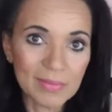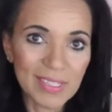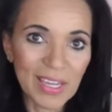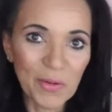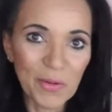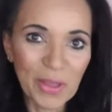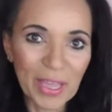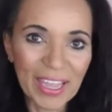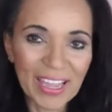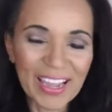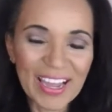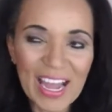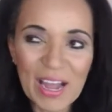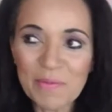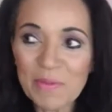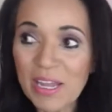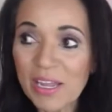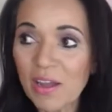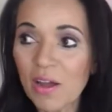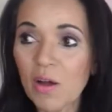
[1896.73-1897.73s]
okay, I'm
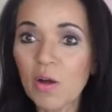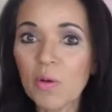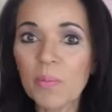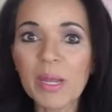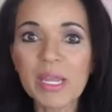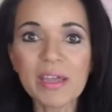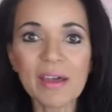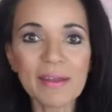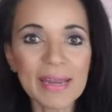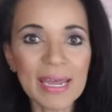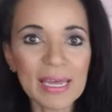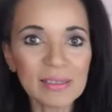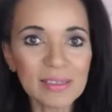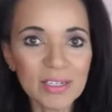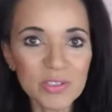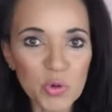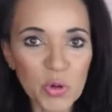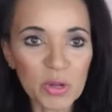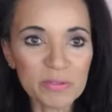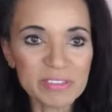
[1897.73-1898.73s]
like, oh my God, how
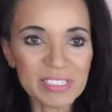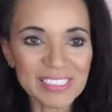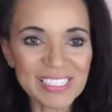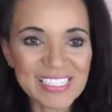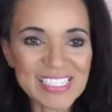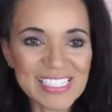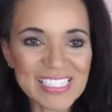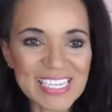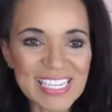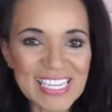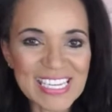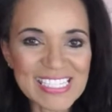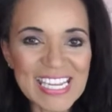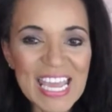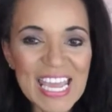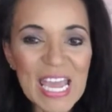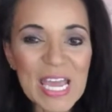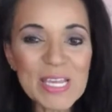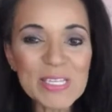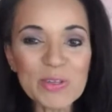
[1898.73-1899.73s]
long do I have to listen to this?
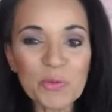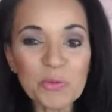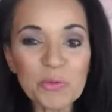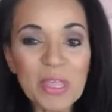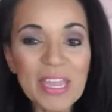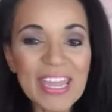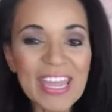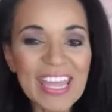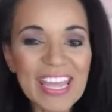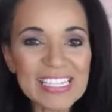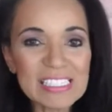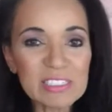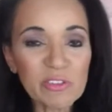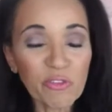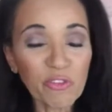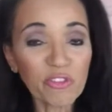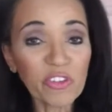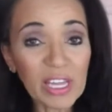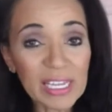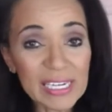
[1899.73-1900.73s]
So it's
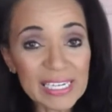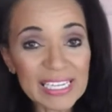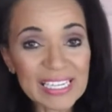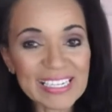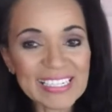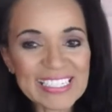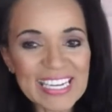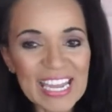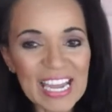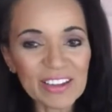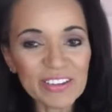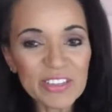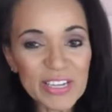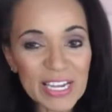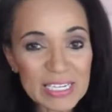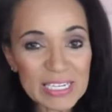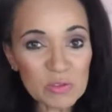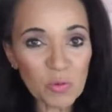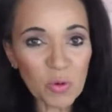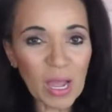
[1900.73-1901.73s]
funny. Now you
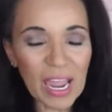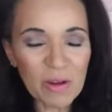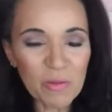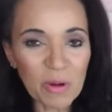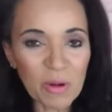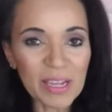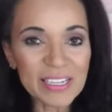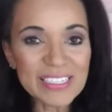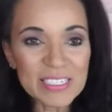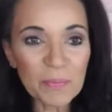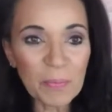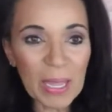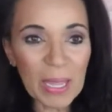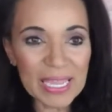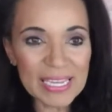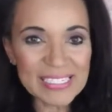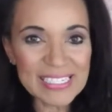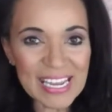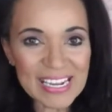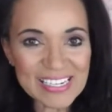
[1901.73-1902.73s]
guys want, I want you to pay
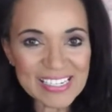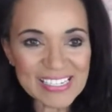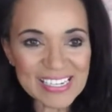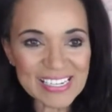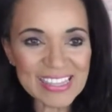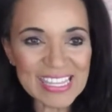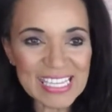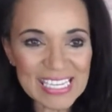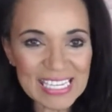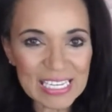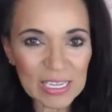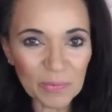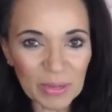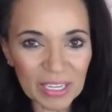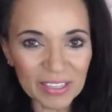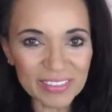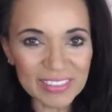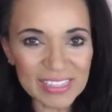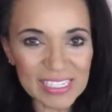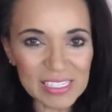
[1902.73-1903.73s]
attention. Think
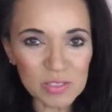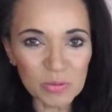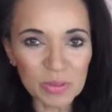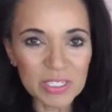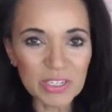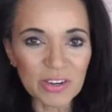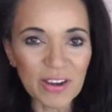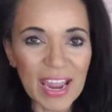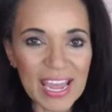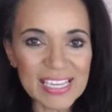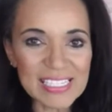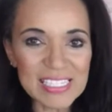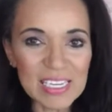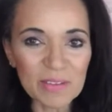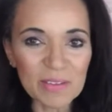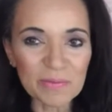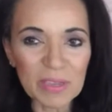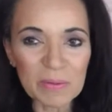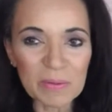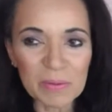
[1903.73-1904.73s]
about this when you're
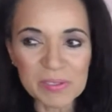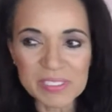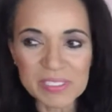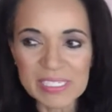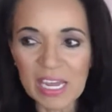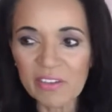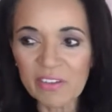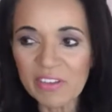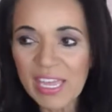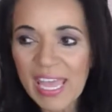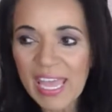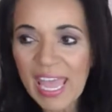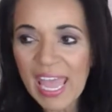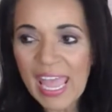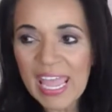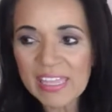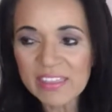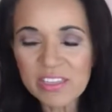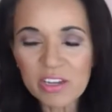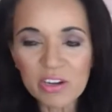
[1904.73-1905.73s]
asking people stuff
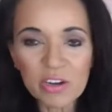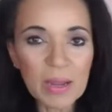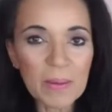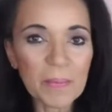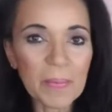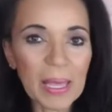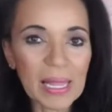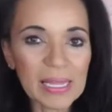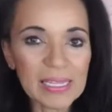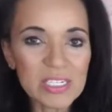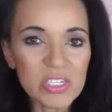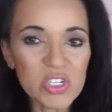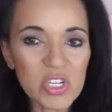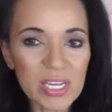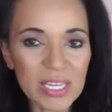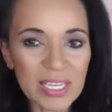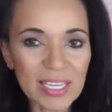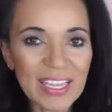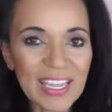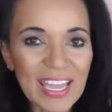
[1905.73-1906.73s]
and they're
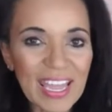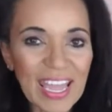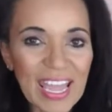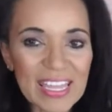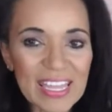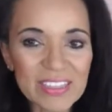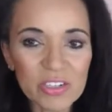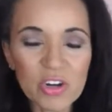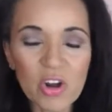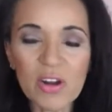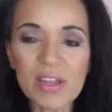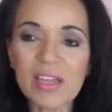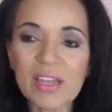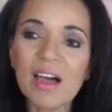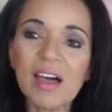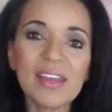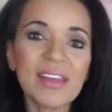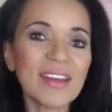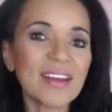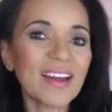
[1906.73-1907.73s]
embellishing and they're going
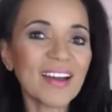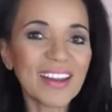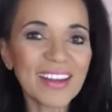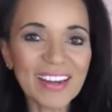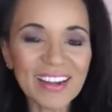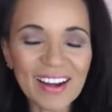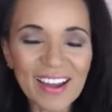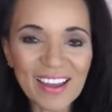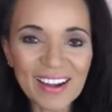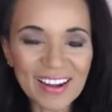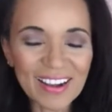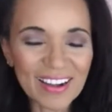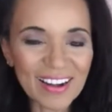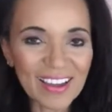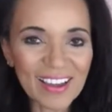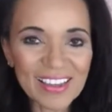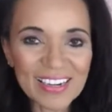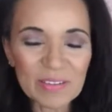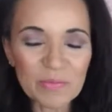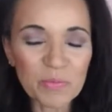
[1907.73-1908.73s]
on and on and on and
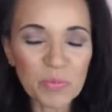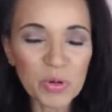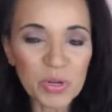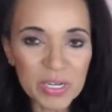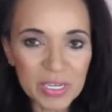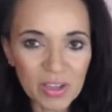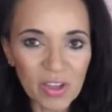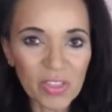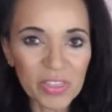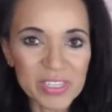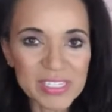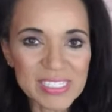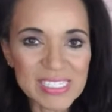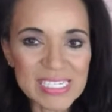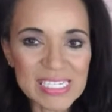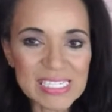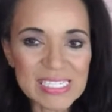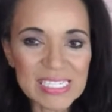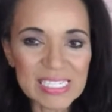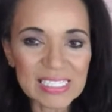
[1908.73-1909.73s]
on and putting all this
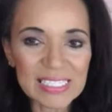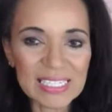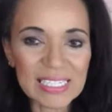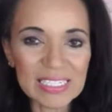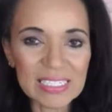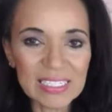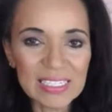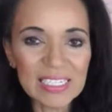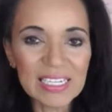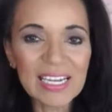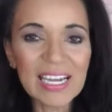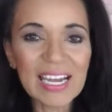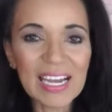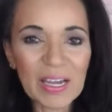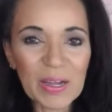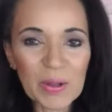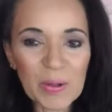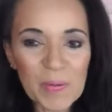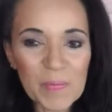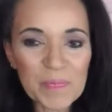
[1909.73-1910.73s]
detail in.
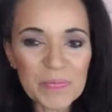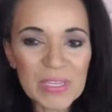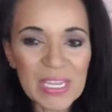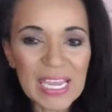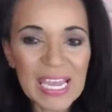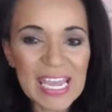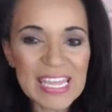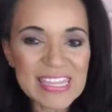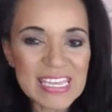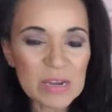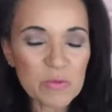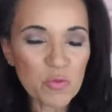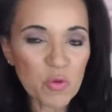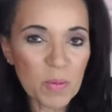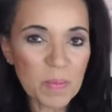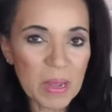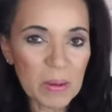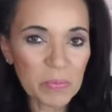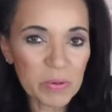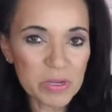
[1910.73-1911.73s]
And then
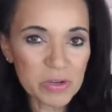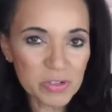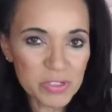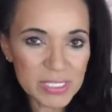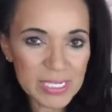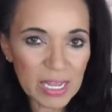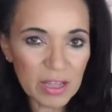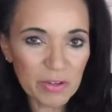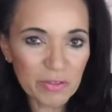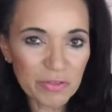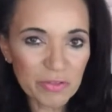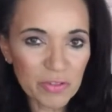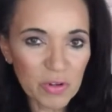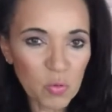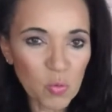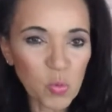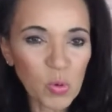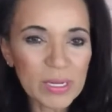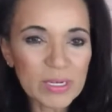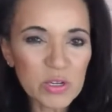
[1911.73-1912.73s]
remember yourself.
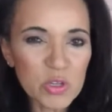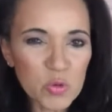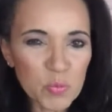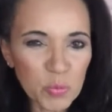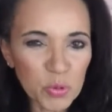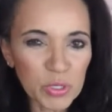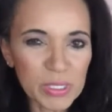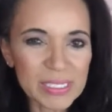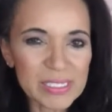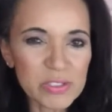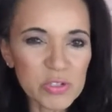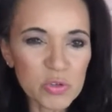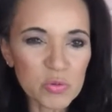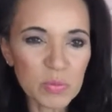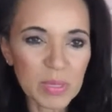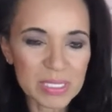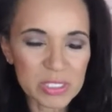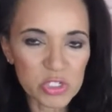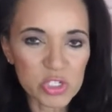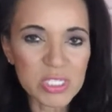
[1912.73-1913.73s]
When are you putting too
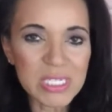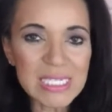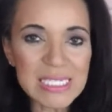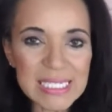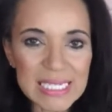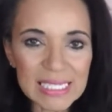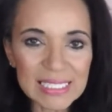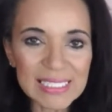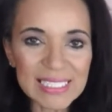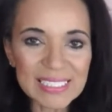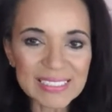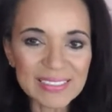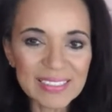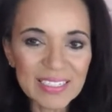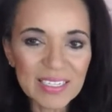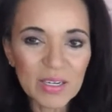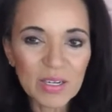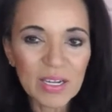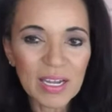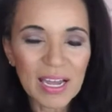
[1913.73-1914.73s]
much detail in?
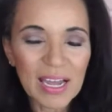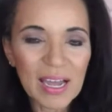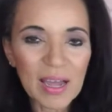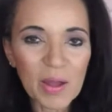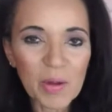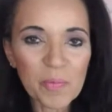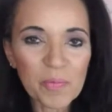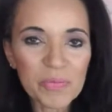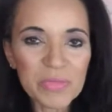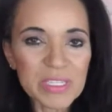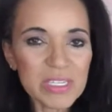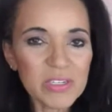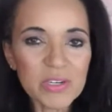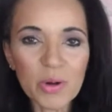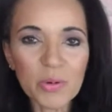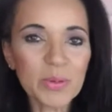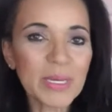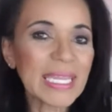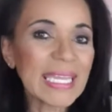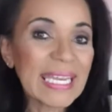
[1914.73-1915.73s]
You
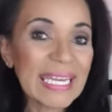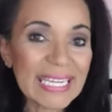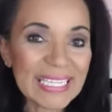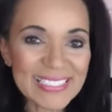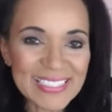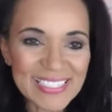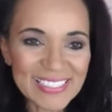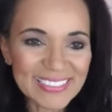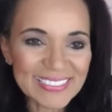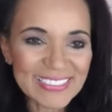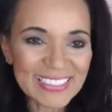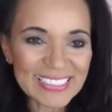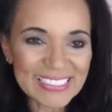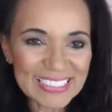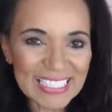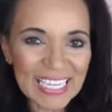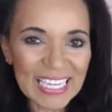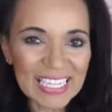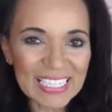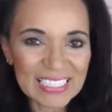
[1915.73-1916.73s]
don't need it.
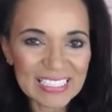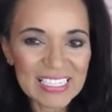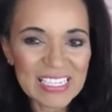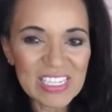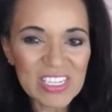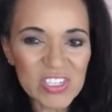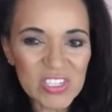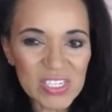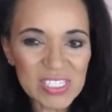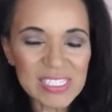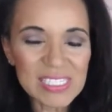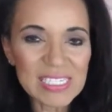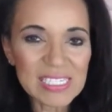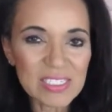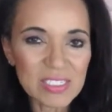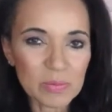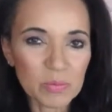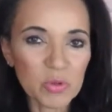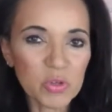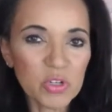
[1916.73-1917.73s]
Okay. You just need
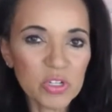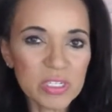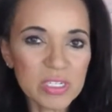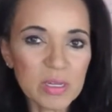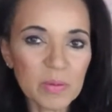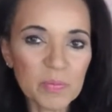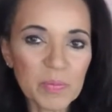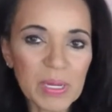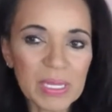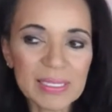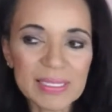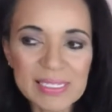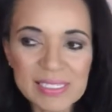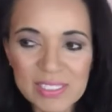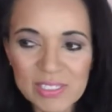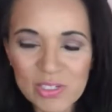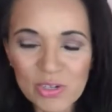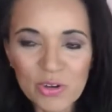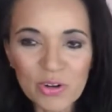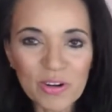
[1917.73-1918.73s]
some good, compelling
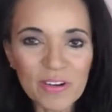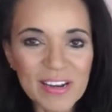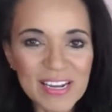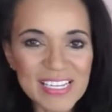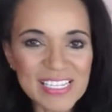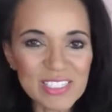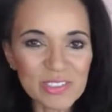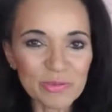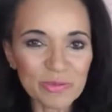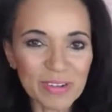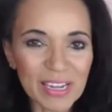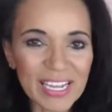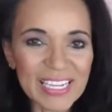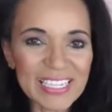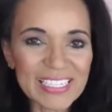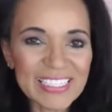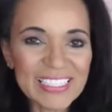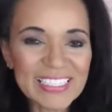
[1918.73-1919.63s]
stories, right?